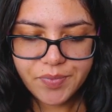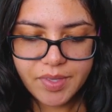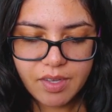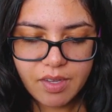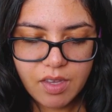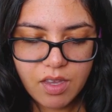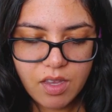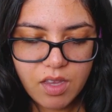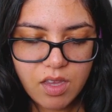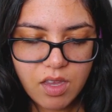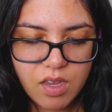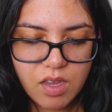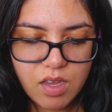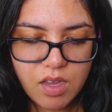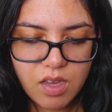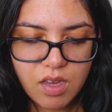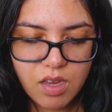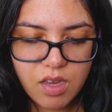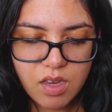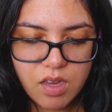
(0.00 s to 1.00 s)

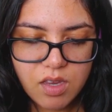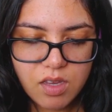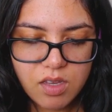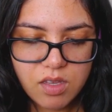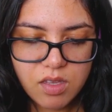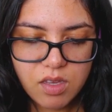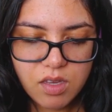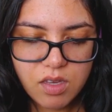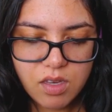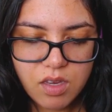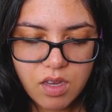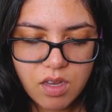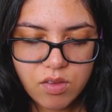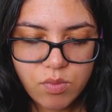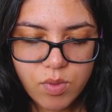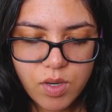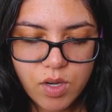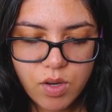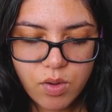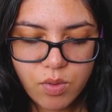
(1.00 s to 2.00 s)
And
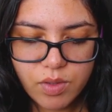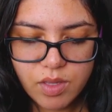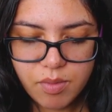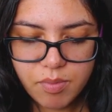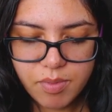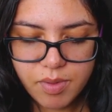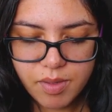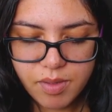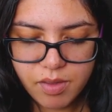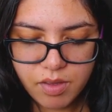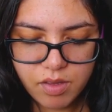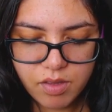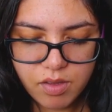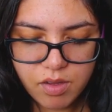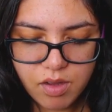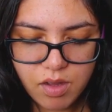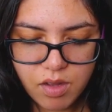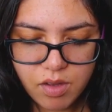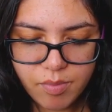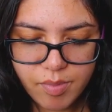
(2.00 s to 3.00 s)
yes, we know it's
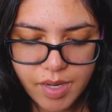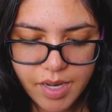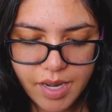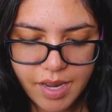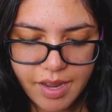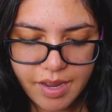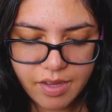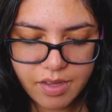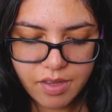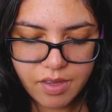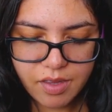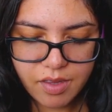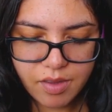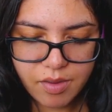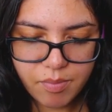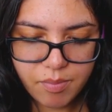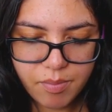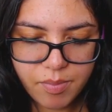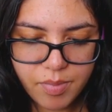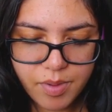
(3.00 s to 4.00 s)
color black,
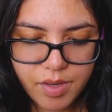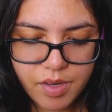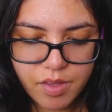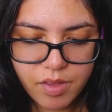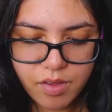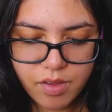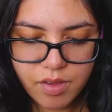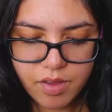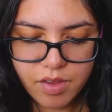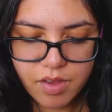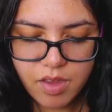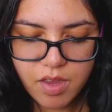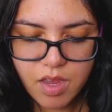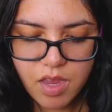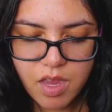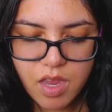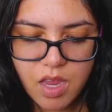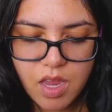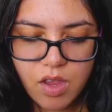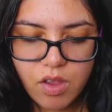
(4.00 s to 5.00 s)
but
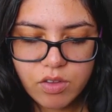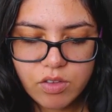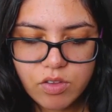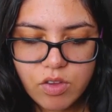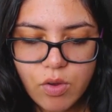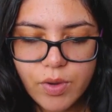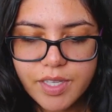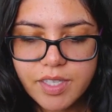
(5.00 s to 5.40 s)
so it's